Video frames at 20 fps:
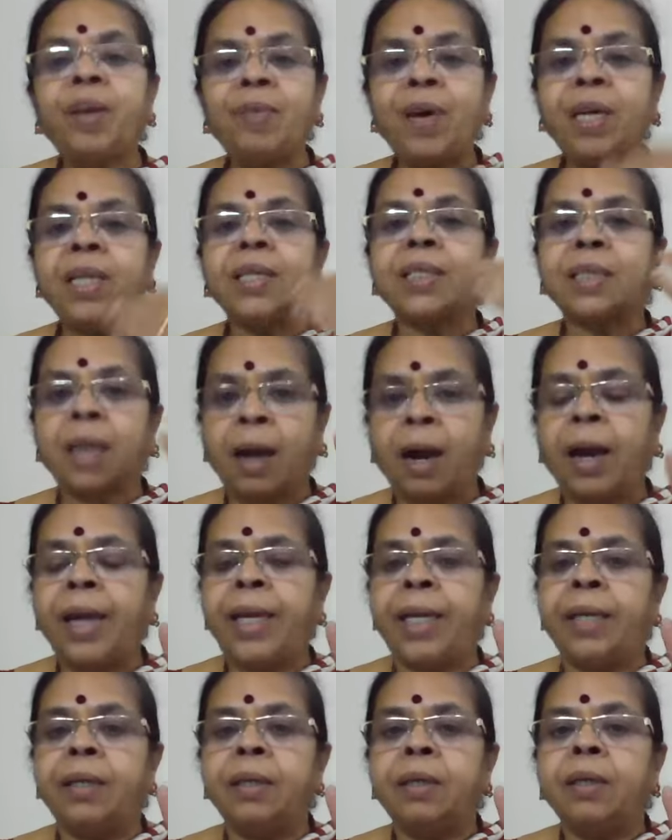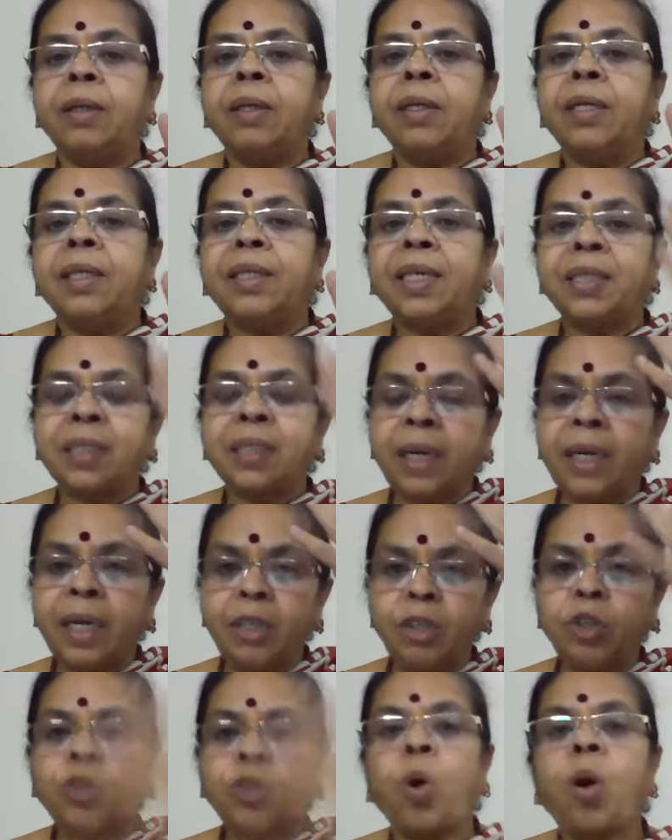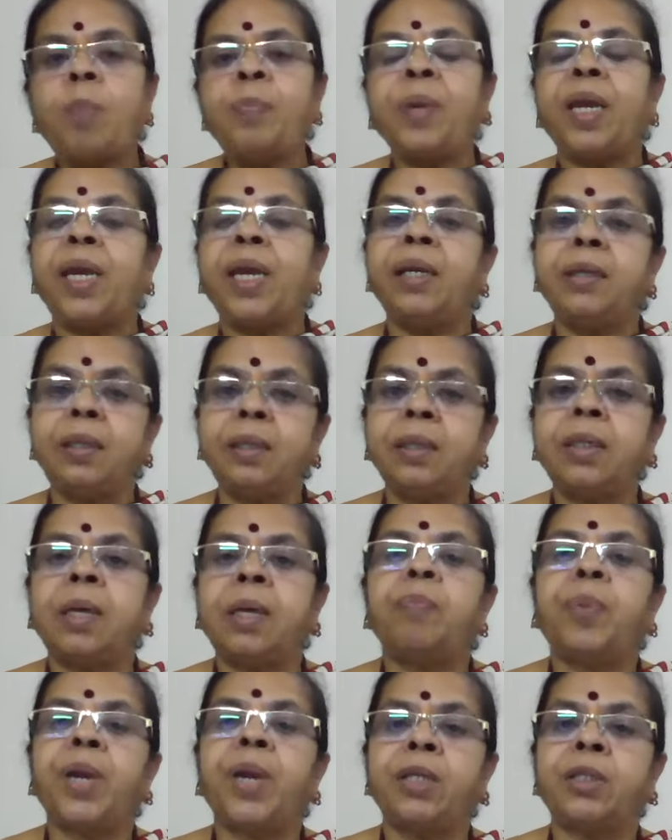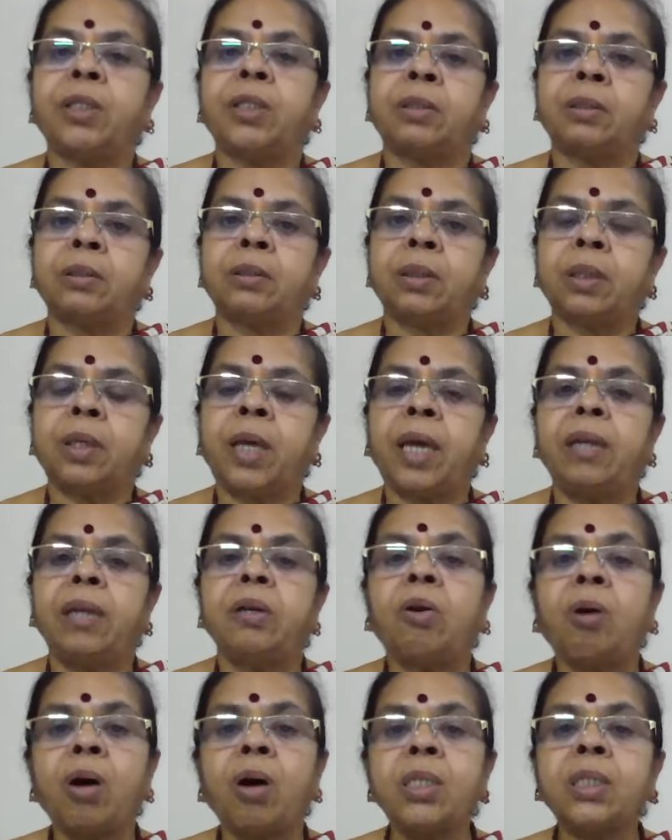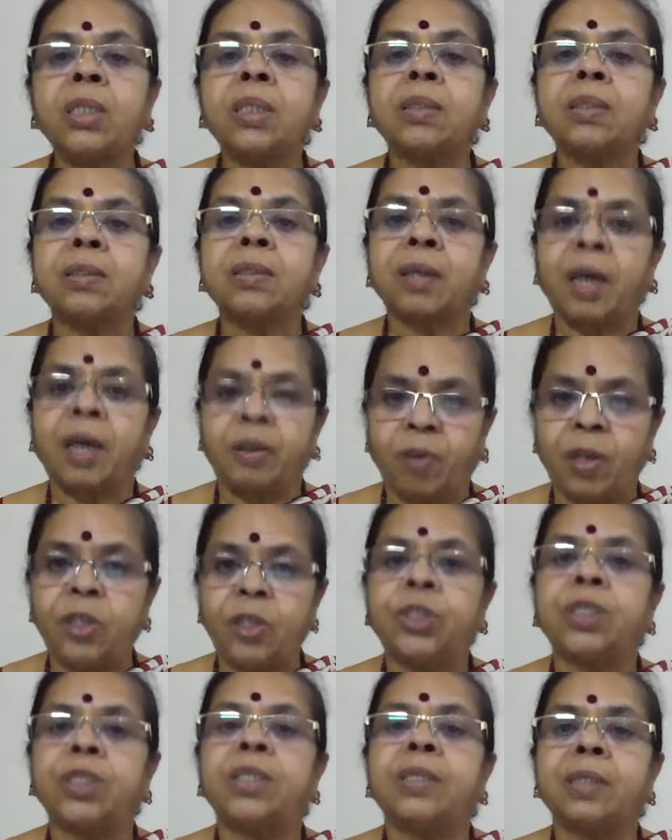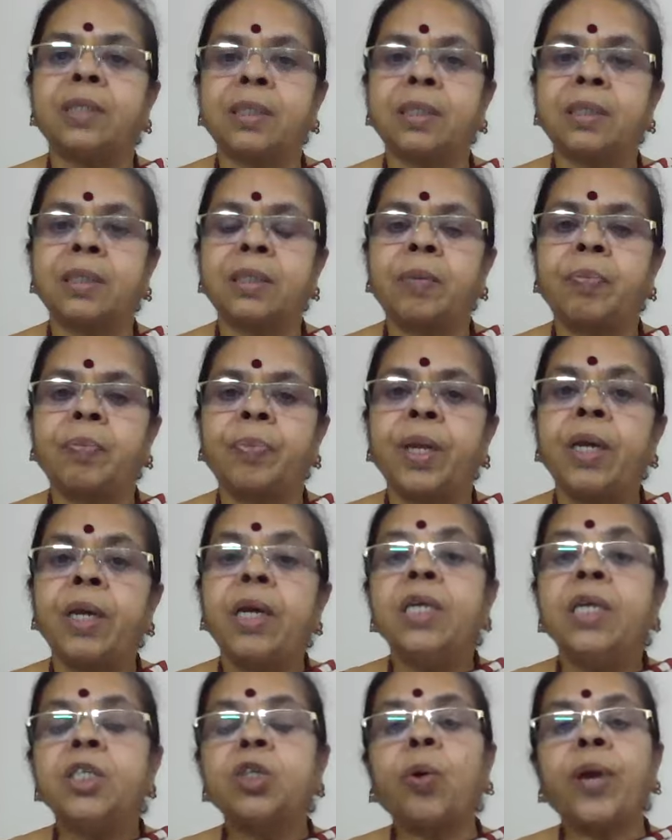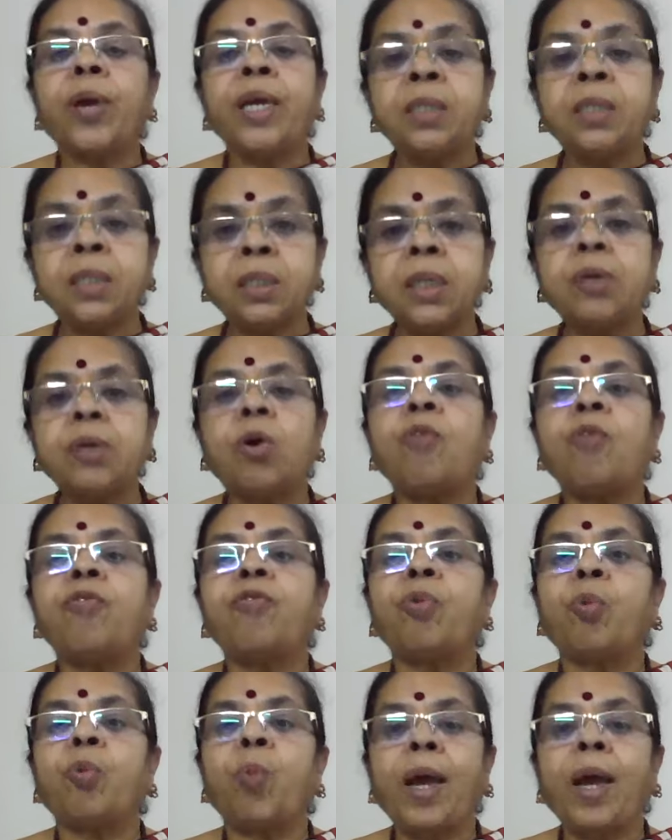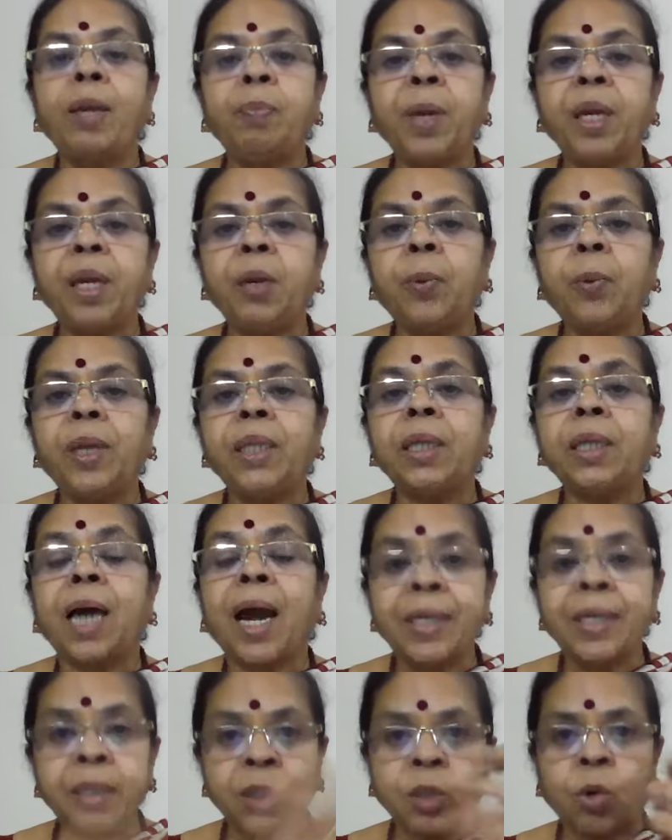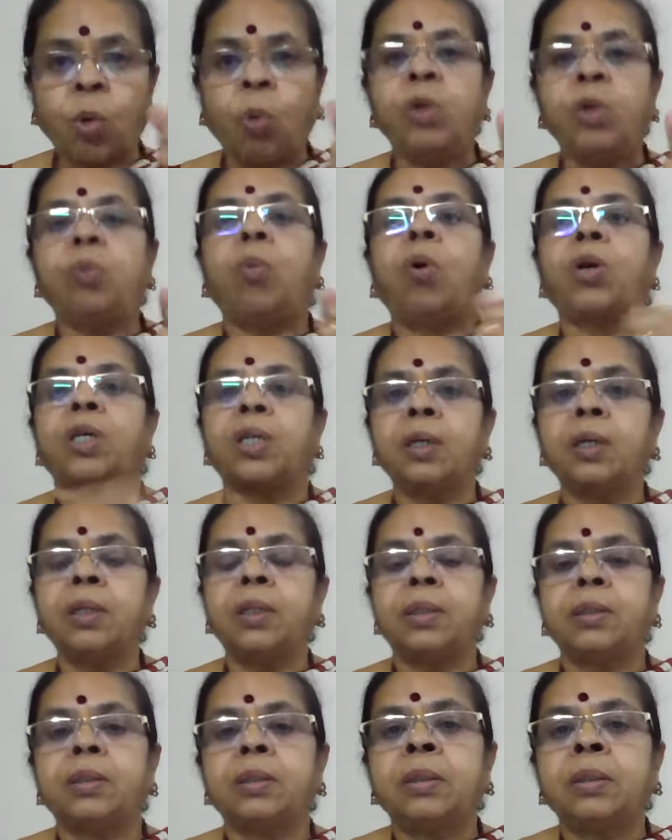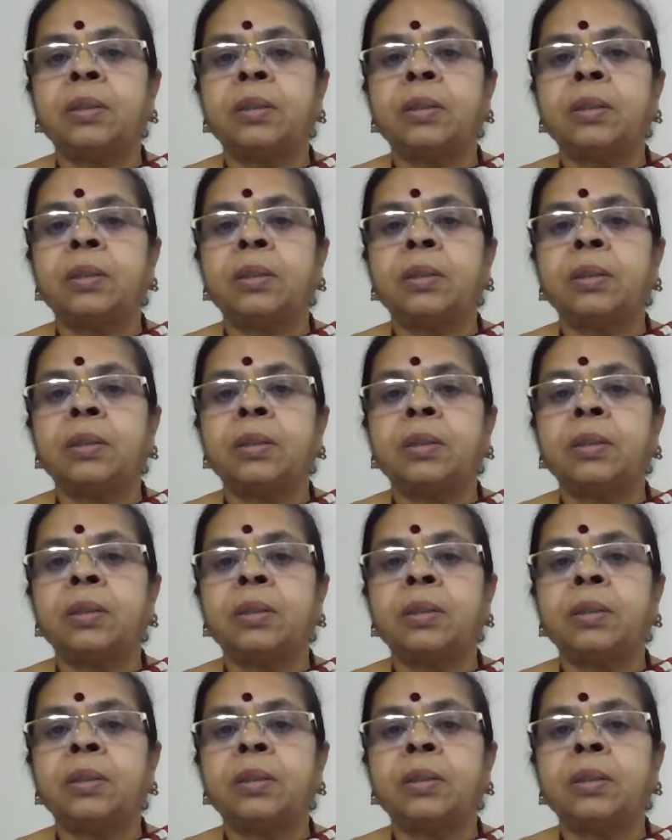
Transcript: fever is high, the sudden drop in temperature can cause convulsions. So instead of wiping with ice cold water